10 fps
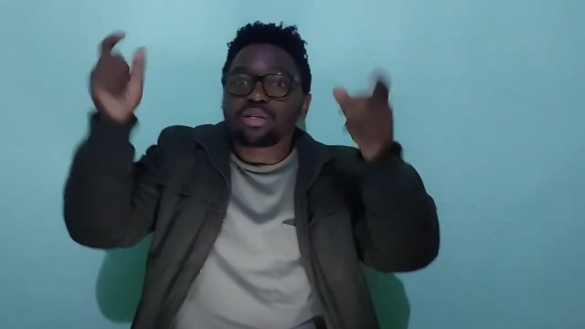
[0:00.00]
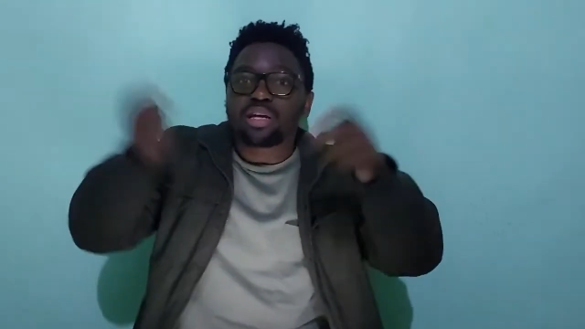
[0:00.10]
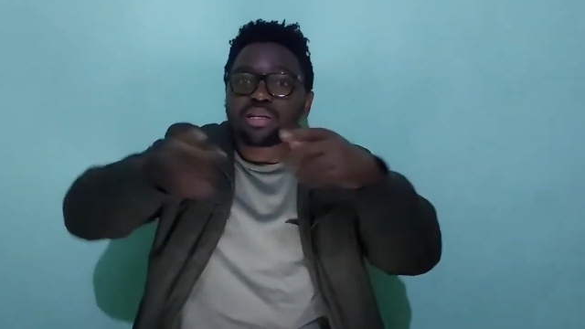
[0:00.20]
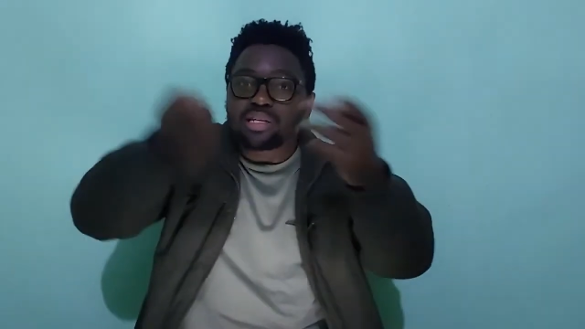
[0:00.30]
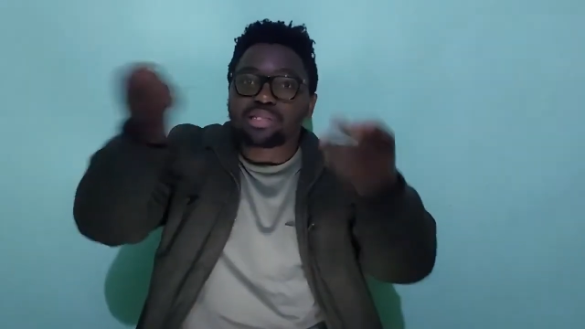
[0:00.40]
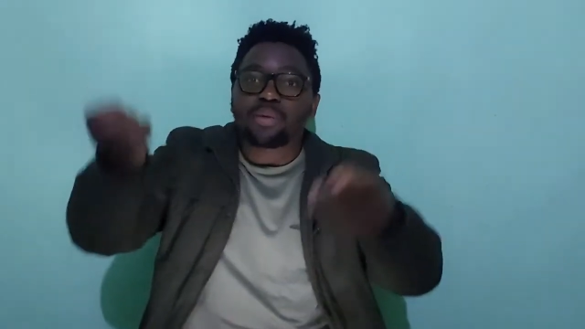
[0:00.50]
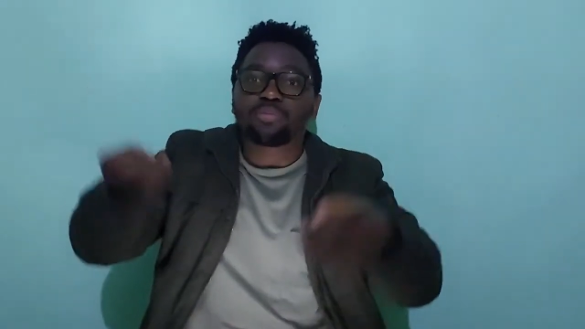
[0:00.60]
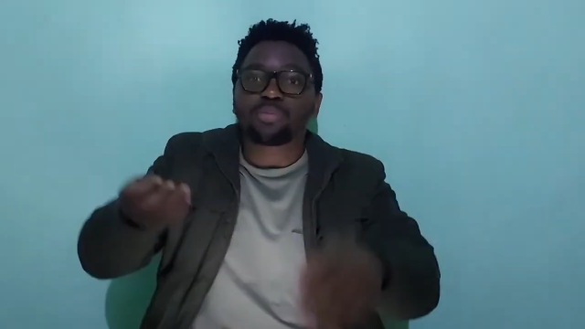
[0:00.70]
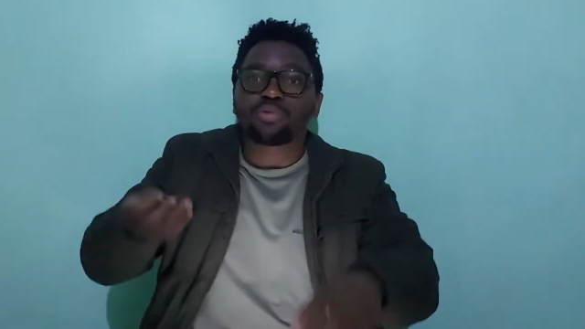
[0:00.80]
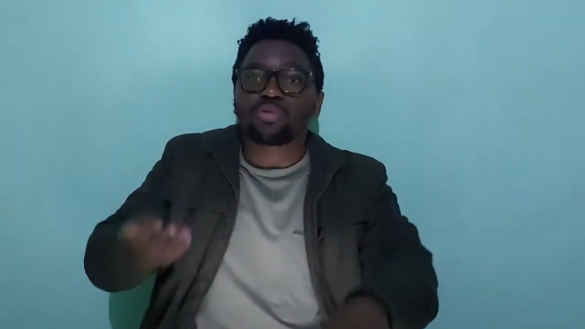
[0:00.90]
as some
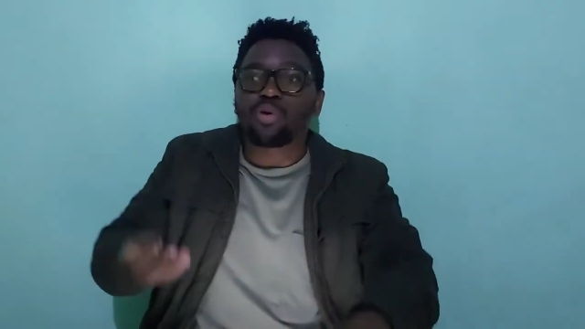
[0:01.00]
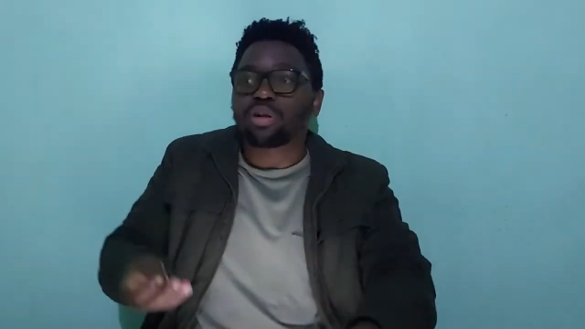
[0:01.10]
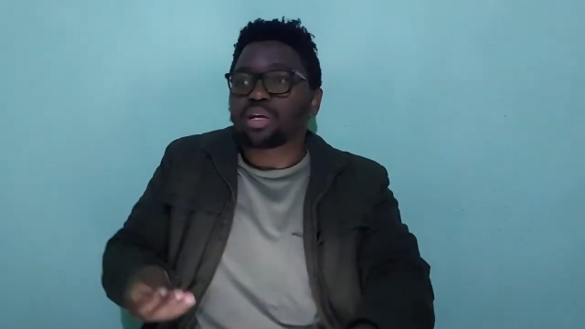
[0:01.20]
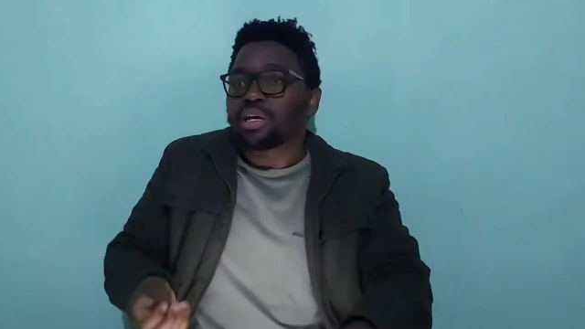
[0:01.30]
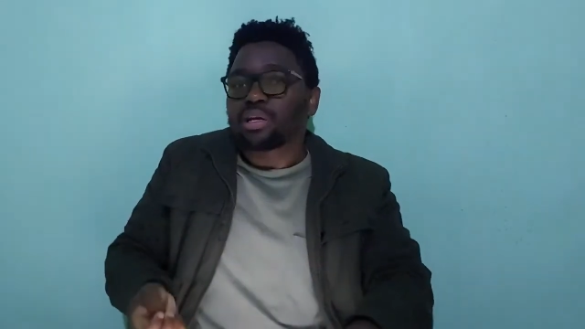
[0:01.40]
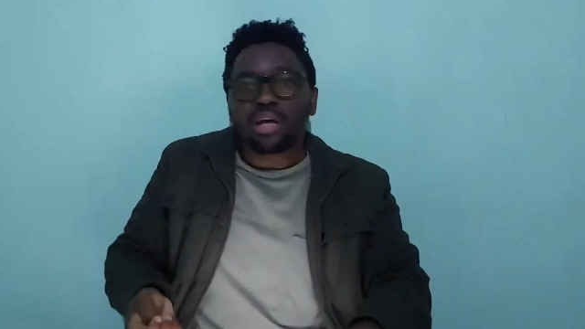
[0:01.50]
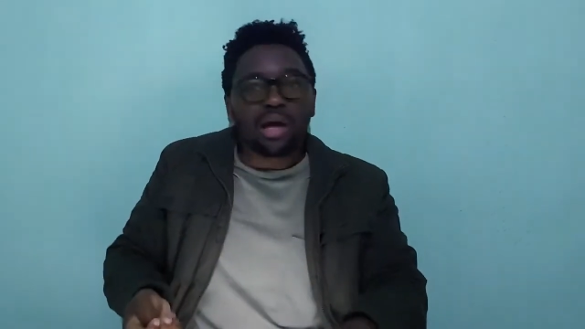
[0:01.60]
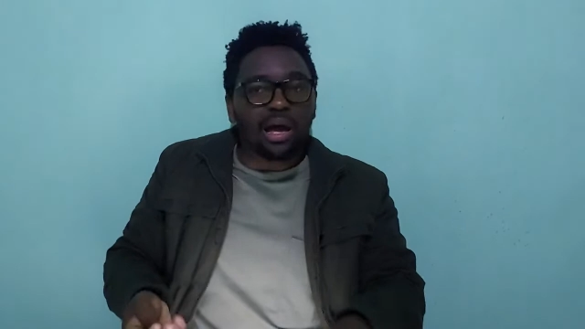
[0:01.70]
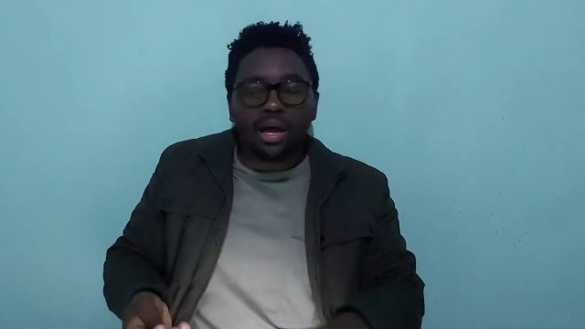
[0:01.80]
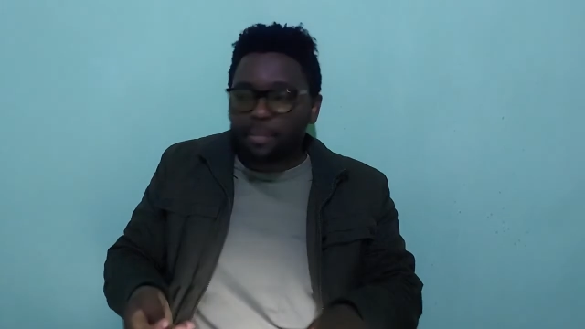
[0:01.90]
people call,
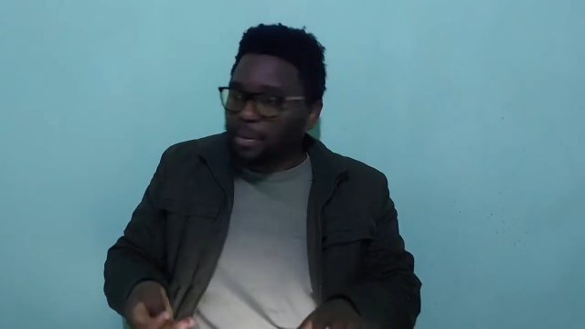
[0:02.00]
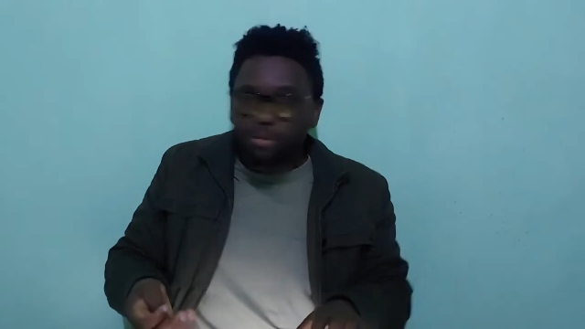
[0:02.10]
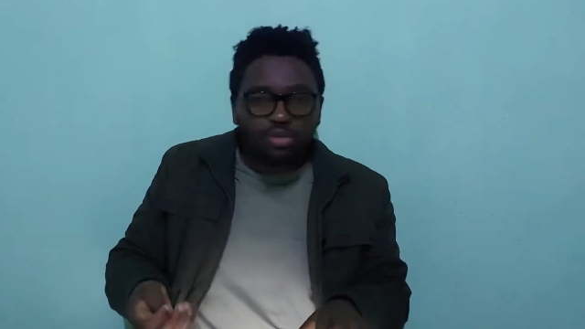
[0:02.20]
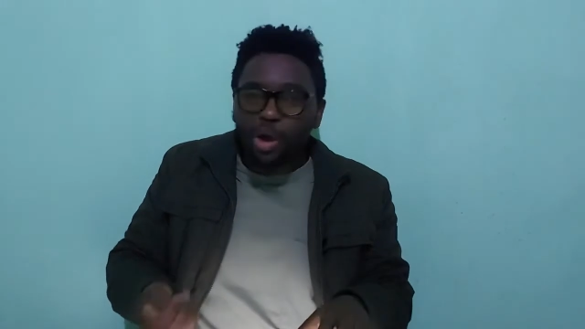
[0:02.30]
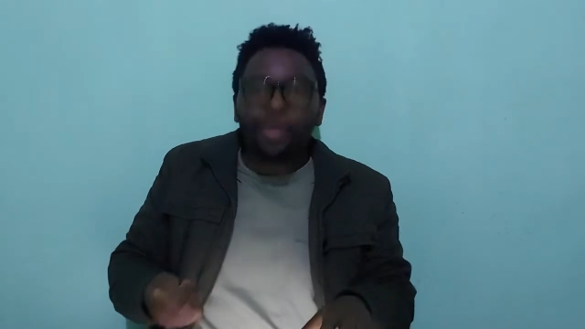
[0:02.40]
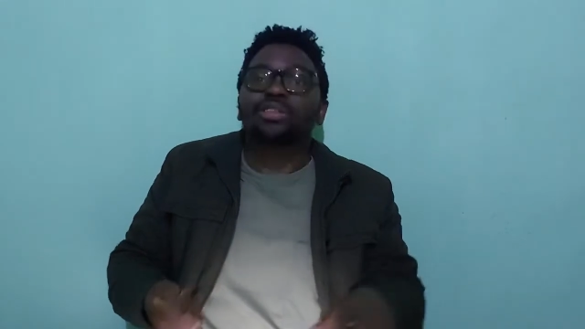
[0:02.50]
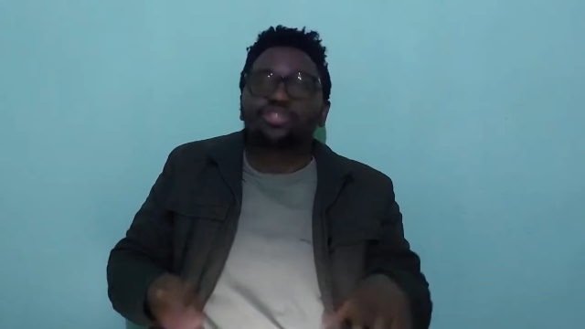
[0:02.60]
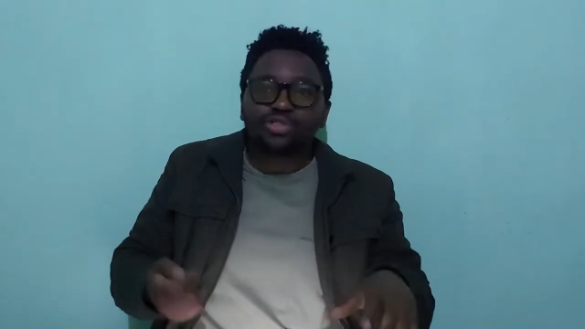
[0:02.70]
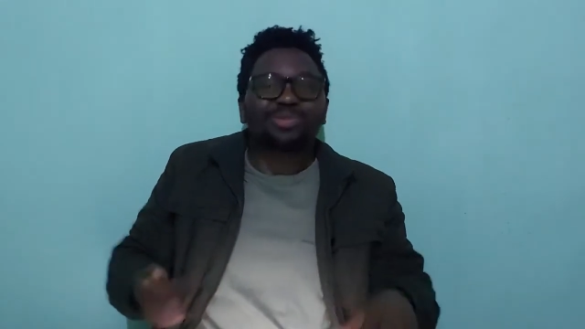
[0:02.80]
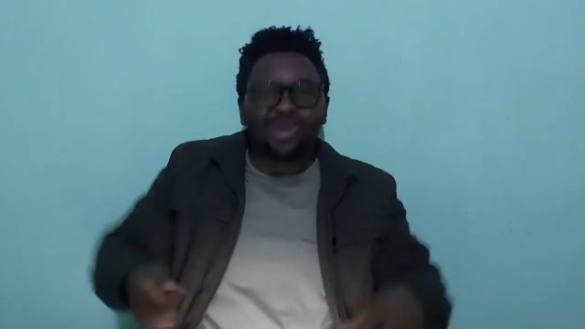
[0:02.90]
I'm not talking about
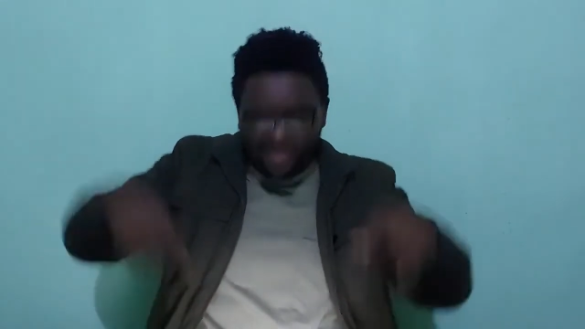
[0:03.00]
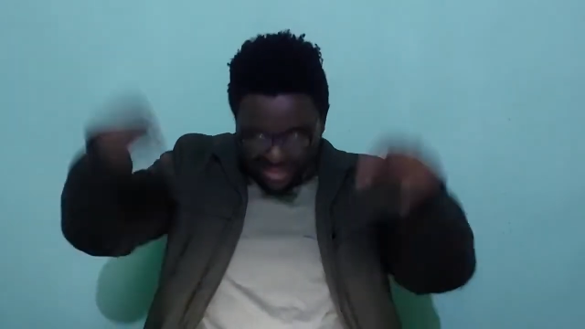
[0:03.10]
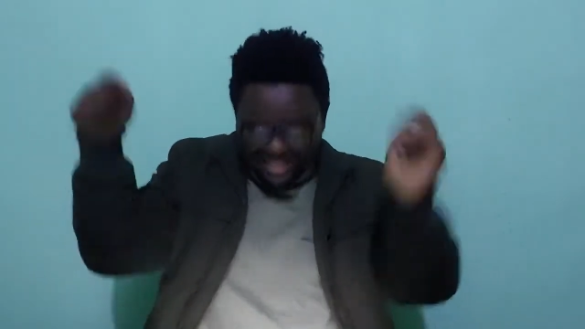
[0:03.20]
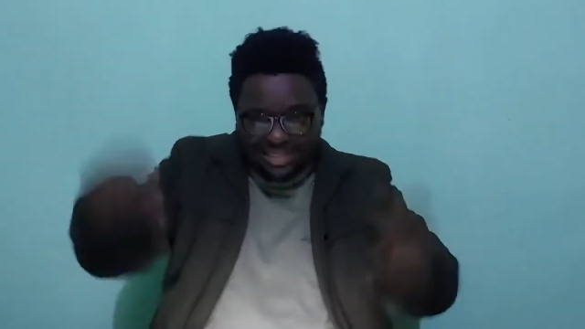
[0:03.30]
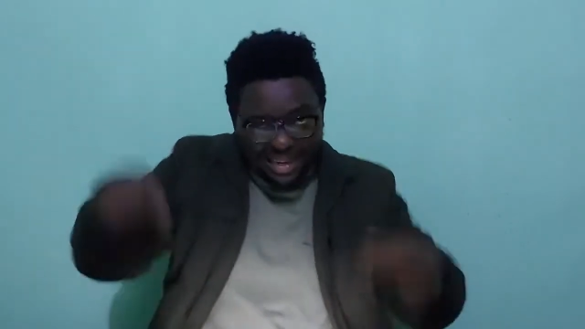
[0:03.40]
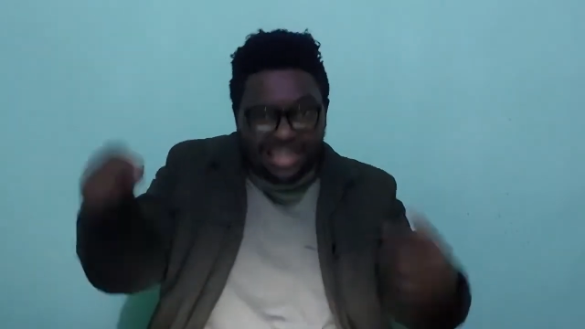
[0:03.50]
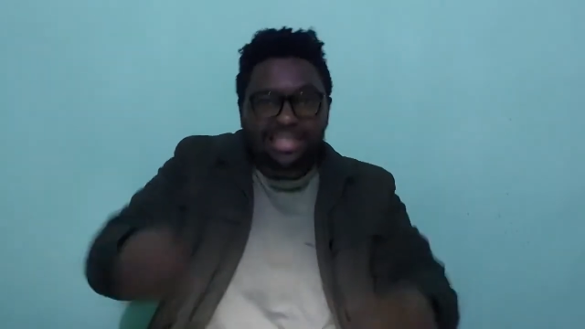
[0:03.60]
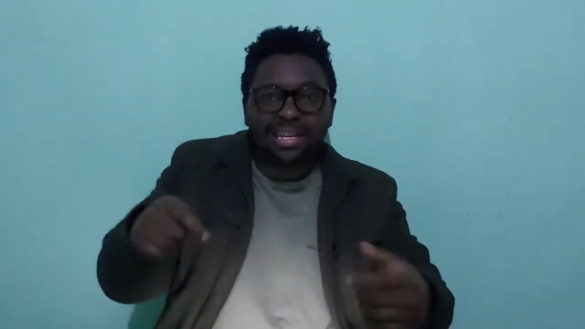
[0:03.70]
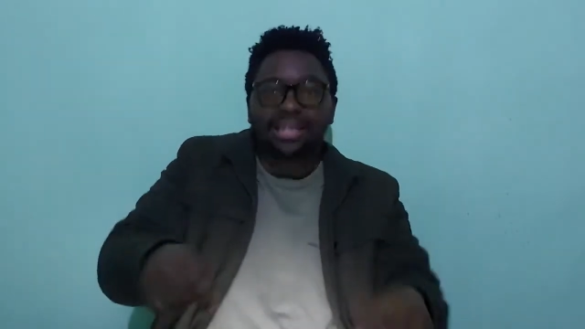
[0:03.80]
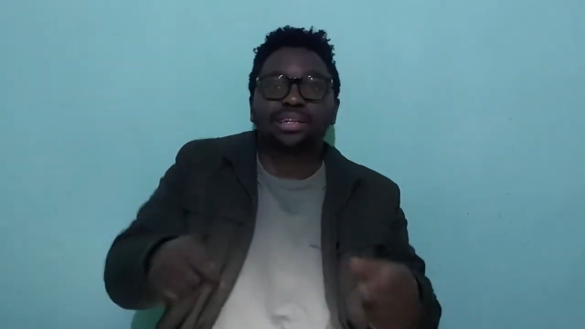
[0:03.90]
this, I'm talking about the
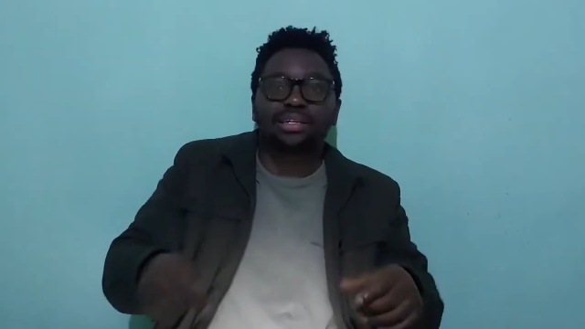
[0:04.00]
creator.